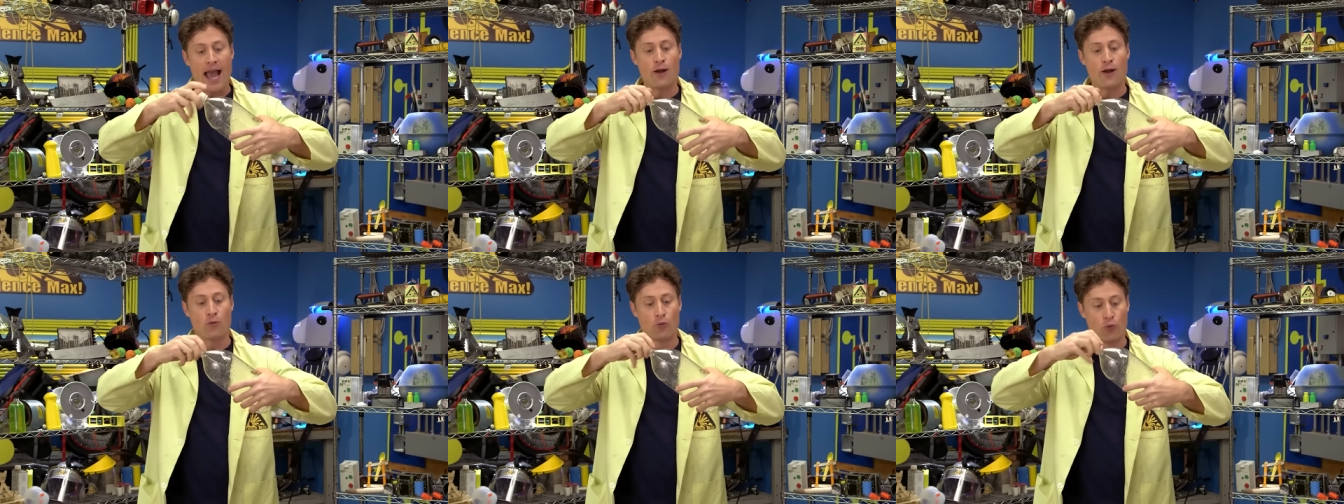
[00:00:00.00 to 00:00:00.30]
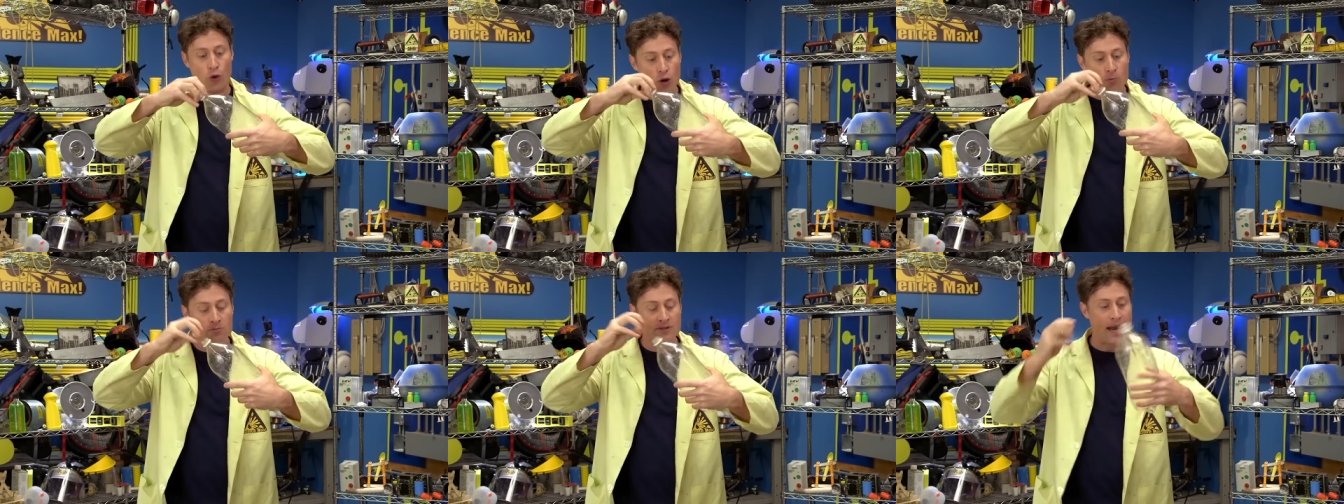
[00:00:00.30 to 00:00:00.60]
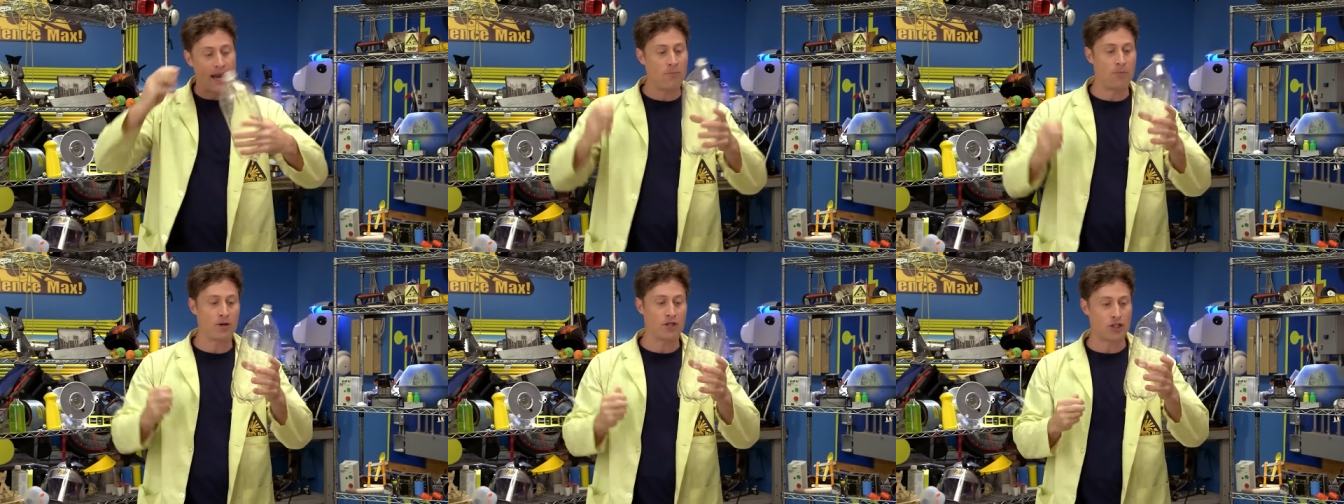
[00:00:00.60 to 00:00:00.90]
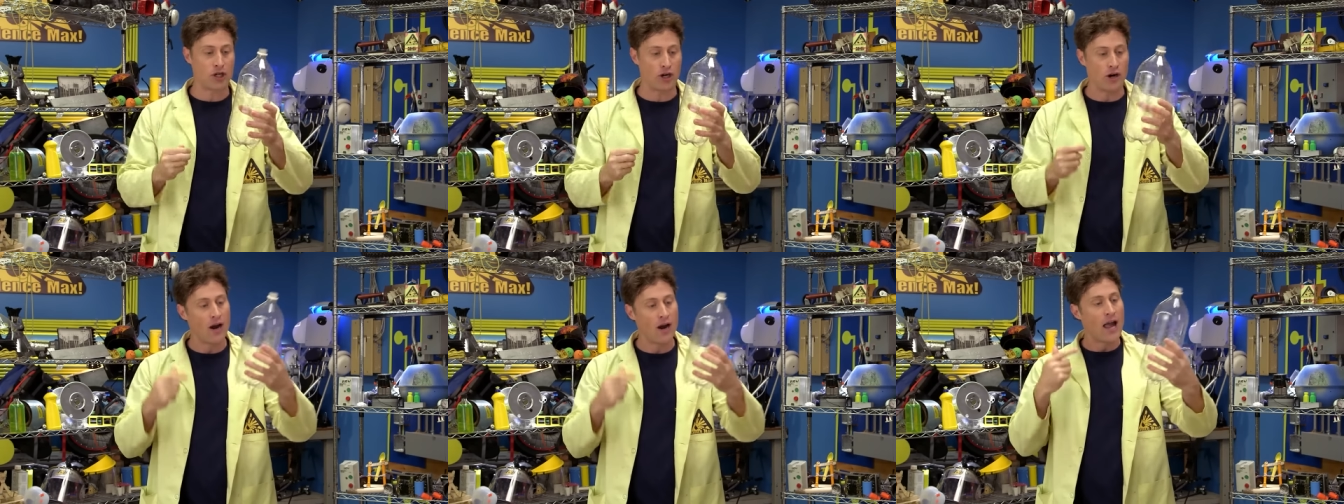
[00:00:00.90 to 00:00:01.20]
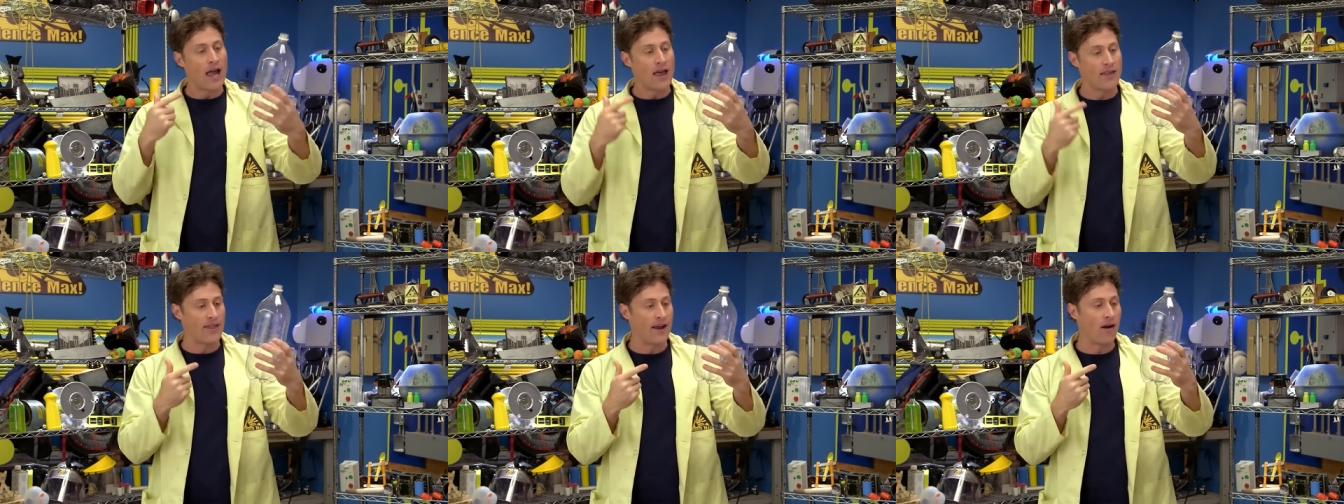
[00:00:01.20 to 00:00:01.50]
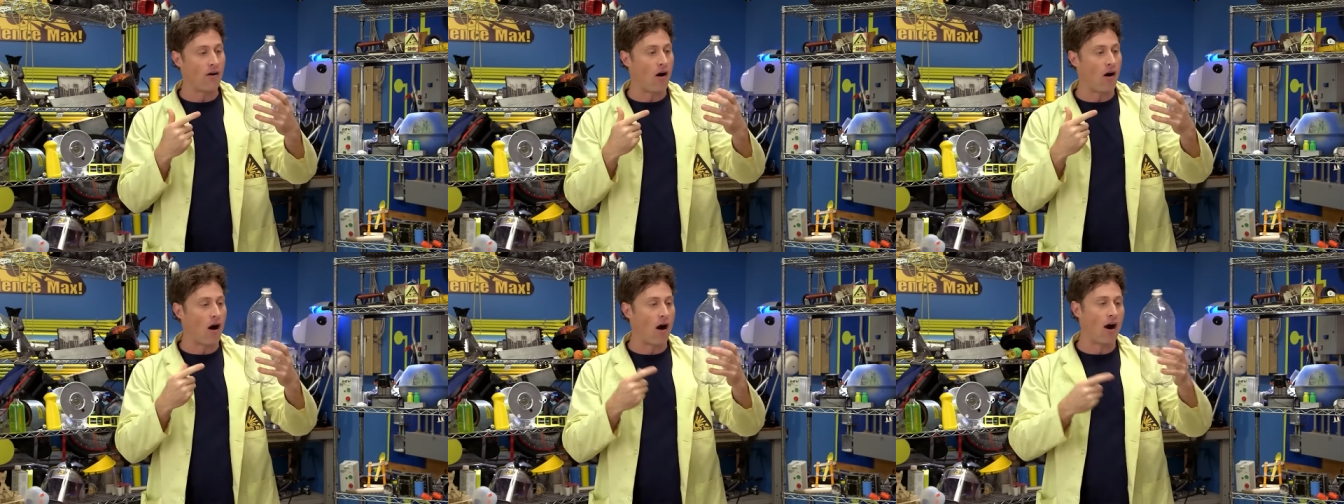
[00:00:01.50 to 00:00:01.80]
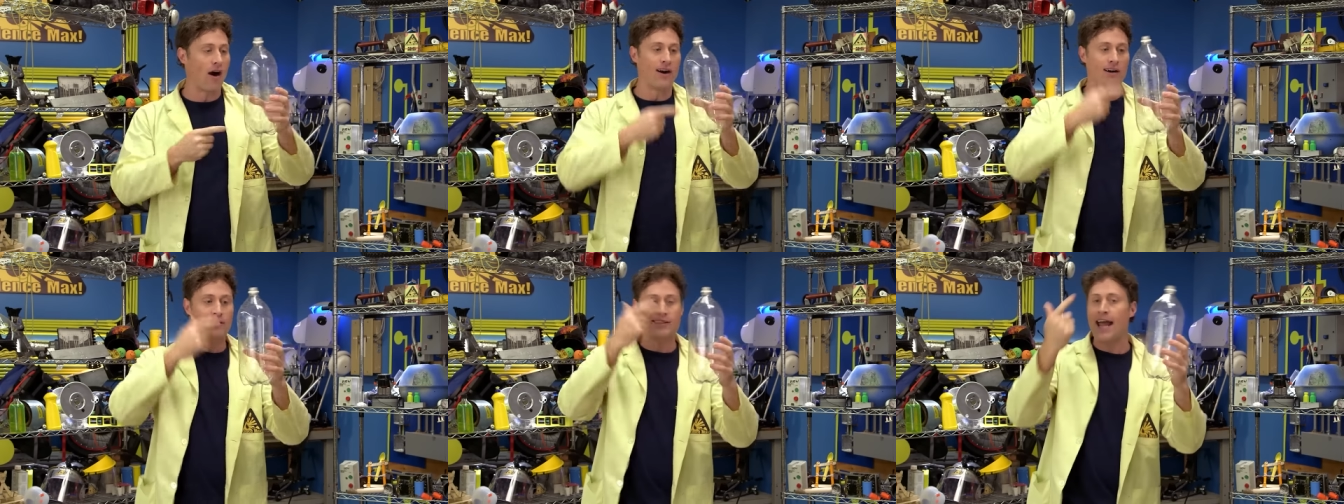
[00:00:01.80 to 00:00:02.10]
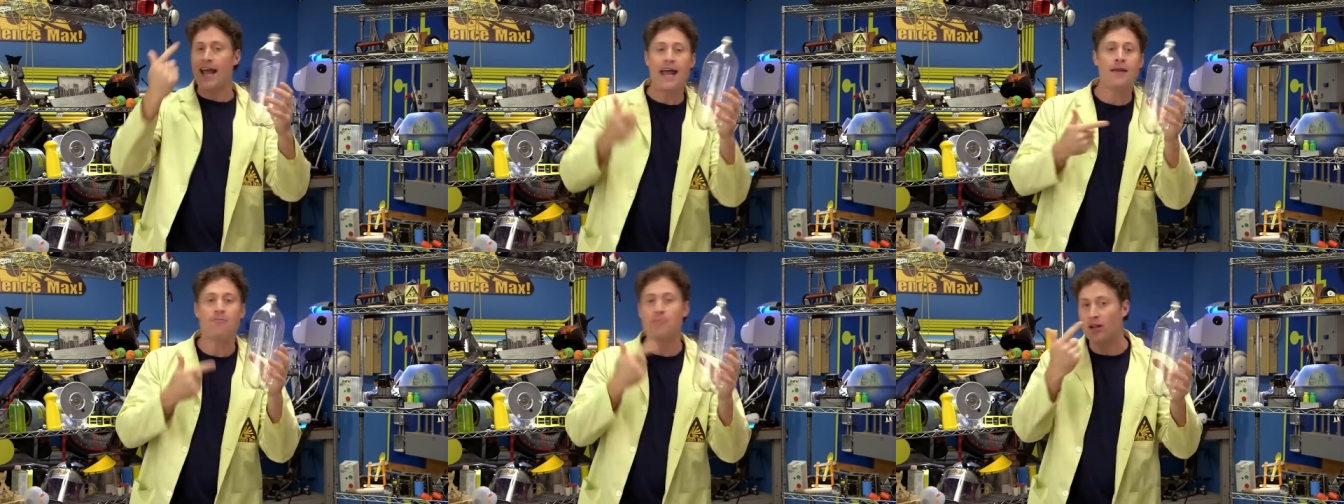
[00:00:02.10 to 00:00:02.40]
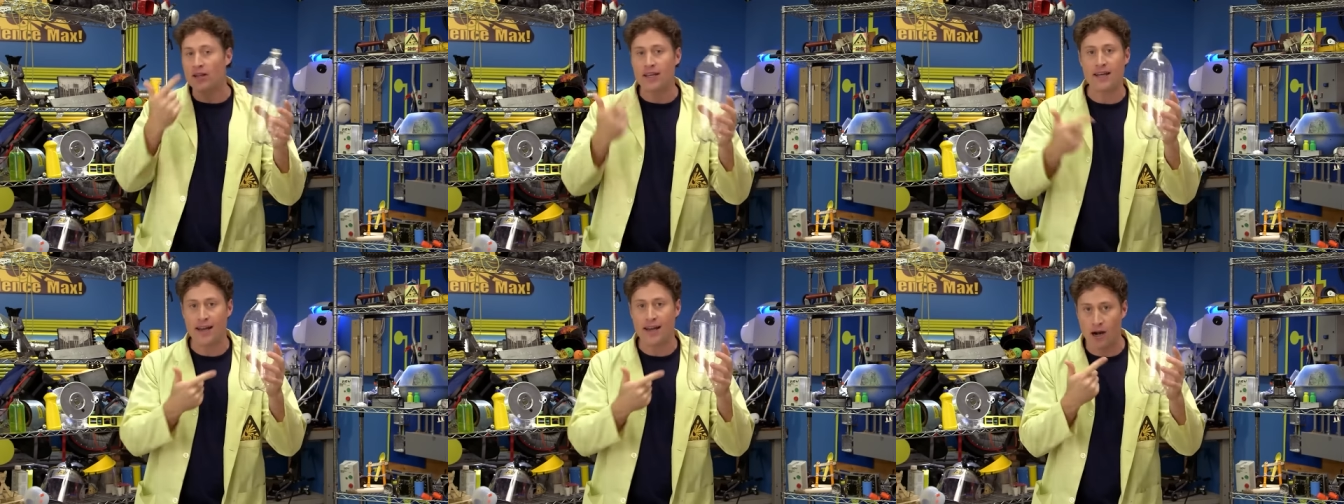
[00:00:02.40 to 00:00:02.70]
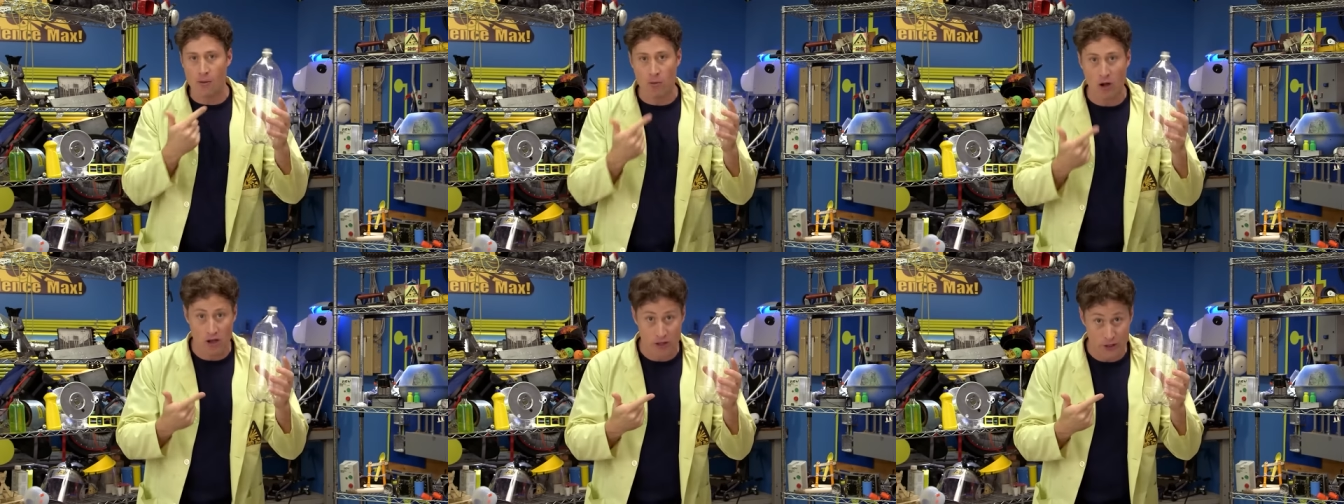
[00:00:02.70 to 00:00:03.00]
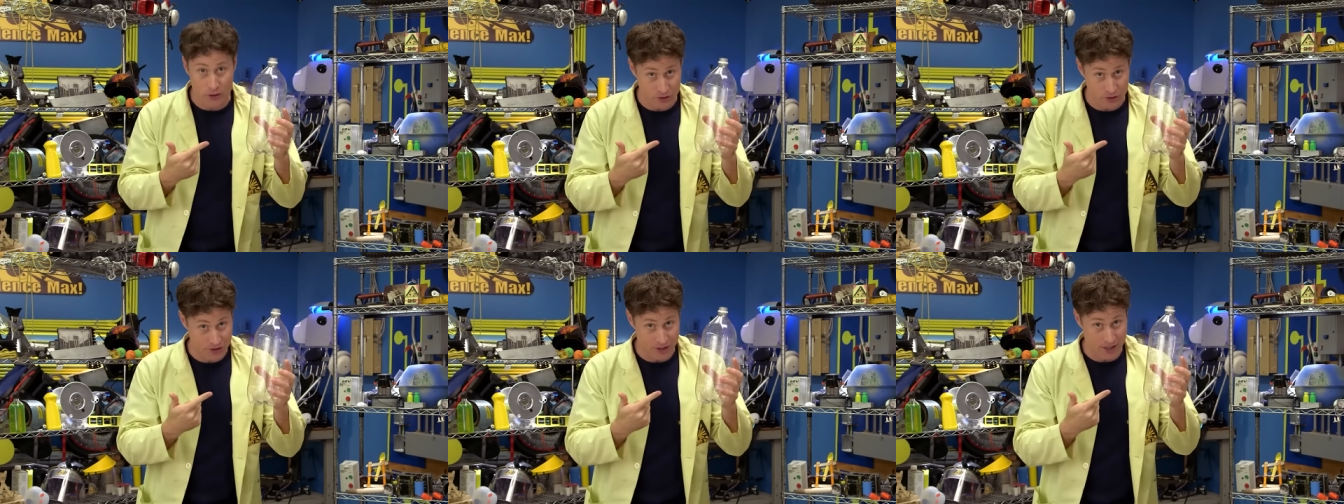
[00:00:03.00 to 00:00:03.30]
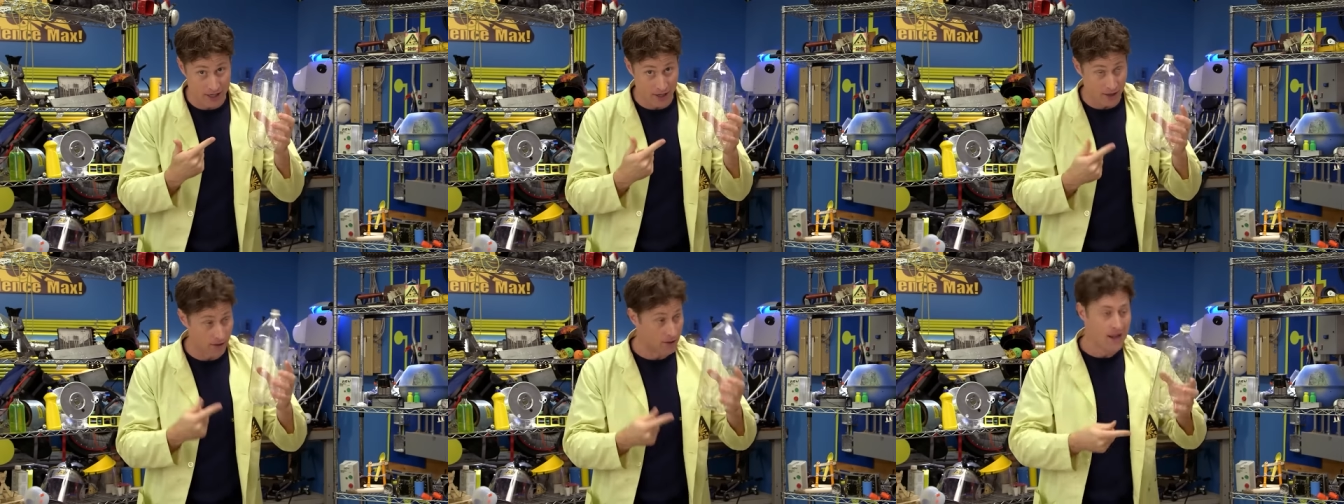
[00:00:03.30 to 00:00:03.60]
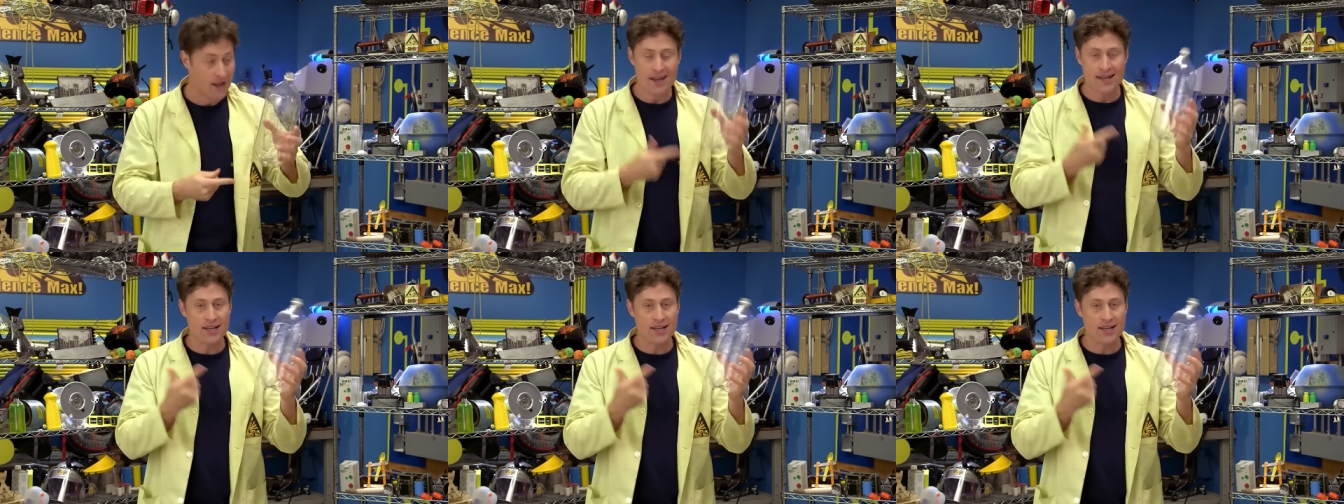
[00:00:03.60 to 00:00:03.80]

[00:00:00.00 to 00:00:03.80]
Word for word: at room temperature, there are 10 million air molecules in here.